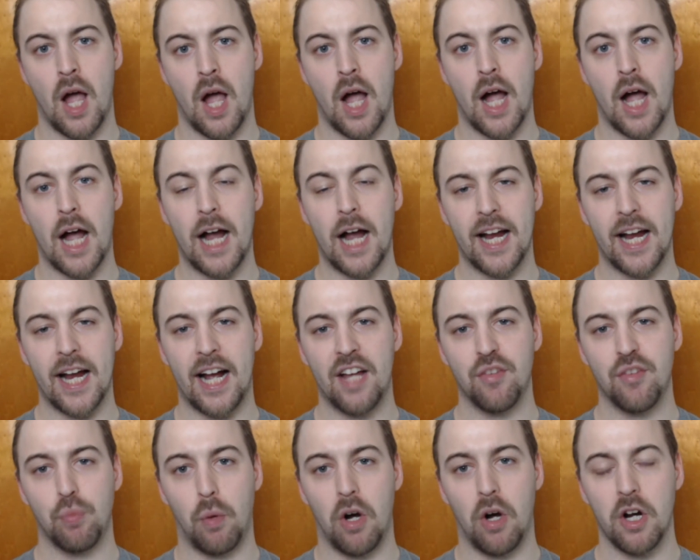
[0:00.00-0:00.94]
Hi
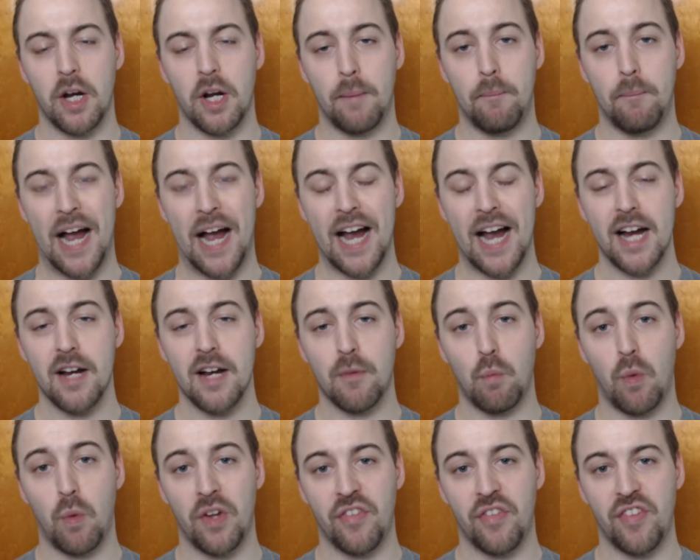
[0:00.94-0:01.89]
guys, welcome back.
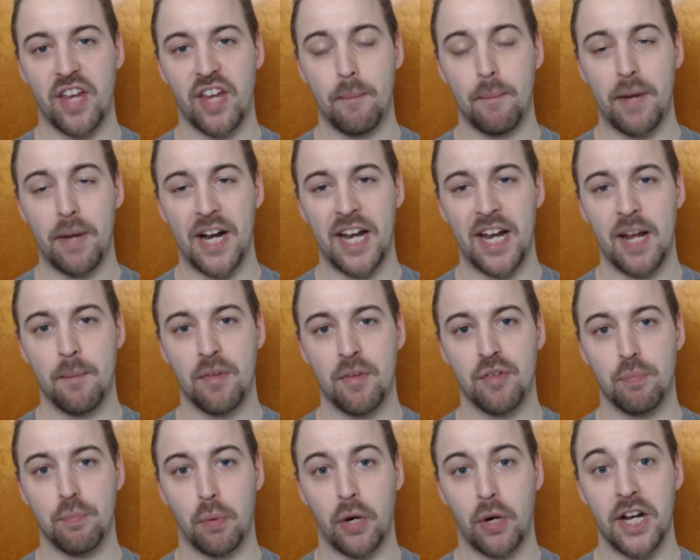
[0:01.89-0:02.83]
Once again, my name is
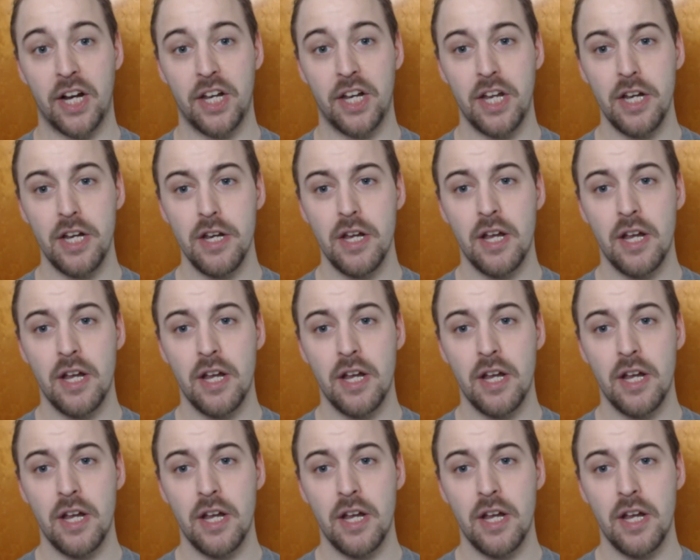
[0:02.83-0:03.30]
Brandon.